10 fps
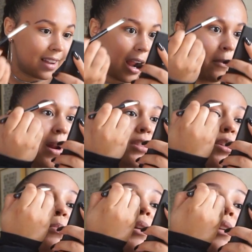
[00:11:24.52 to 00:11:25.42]
I'm not
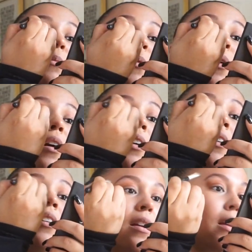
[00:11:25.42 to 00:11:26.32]
tripping anymore.
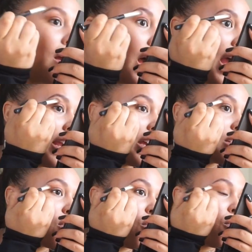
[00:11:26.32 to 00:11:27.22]
I
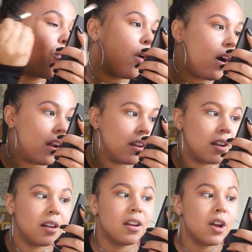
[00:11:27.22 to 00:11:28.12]
guess
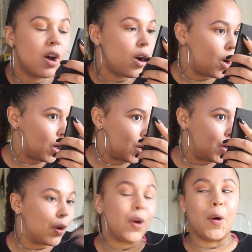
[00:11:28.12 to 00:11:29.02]
one
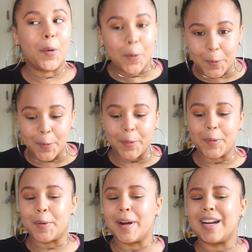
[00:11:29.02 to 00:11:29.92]
goal
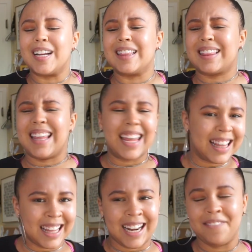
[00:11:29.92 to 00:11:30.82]
or
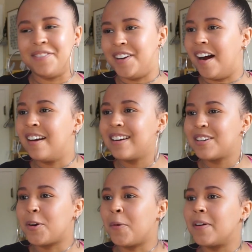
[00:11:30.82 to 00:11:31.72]
thing that I've done
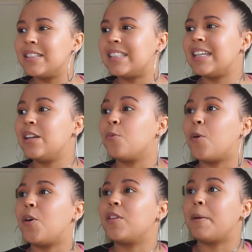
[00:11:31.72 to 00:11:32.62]
in quarantine,
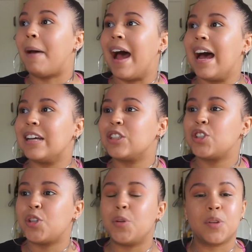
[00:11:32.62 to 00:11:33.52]
well, in the past
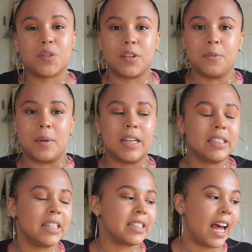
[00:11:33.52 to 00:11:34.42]
2 to 3
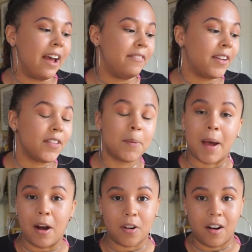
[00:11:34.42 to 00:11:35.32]
weeks, is I've given up
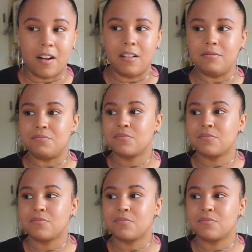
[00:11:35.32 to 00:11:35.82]
alcohol.